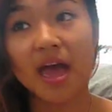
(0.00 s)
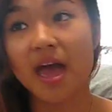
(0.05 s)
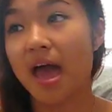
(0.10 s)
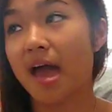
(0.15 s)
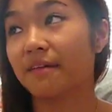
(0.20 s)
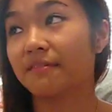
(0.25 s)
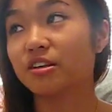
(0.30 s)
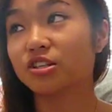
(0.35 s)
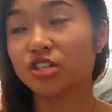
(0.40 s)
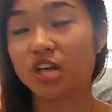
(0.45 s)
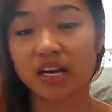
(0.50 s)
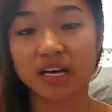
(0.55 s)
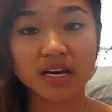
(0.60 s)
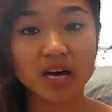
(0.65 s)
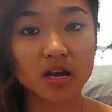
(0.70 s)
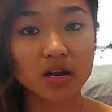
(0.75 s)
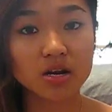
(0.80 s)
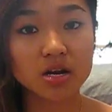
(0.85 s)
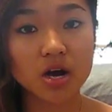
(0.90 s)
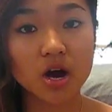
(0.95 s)
If he's checking
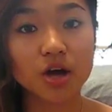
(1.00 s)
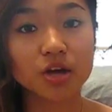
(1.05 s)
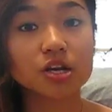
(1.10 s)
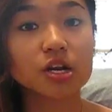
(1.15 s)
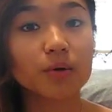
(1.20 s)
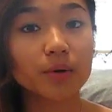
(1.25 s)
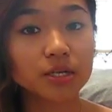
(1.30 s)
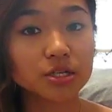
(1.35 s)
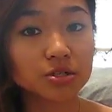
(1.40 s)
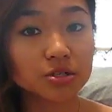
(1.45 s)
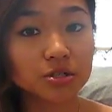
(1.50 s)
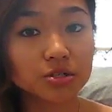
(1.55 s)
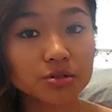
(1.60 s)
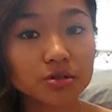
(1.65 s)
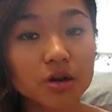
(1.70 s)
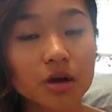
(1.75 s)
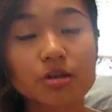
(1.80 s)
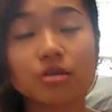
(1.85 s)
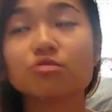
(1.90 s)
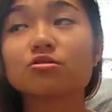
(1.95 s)
out a girl, you know what you do,
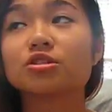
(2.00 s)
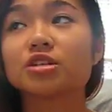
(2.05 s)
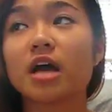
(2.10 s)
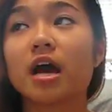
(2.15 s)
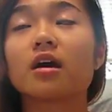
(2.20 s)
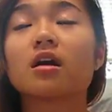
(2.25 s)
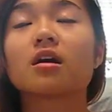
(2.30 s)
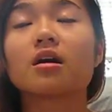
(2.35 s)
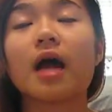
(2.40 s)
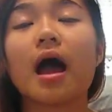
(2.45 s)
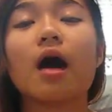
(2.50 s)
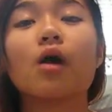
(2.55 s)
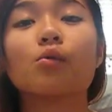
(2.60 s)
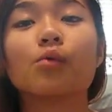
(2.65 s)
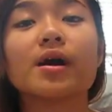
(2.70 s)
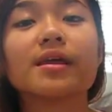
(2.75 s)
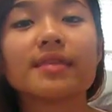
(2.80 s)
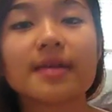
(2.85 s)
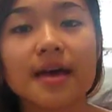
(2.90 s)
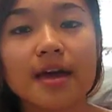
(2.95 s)
girl? You check her out
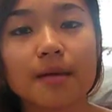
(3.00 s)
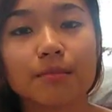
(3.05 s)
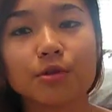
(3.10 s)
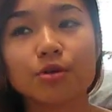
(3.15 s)
with him.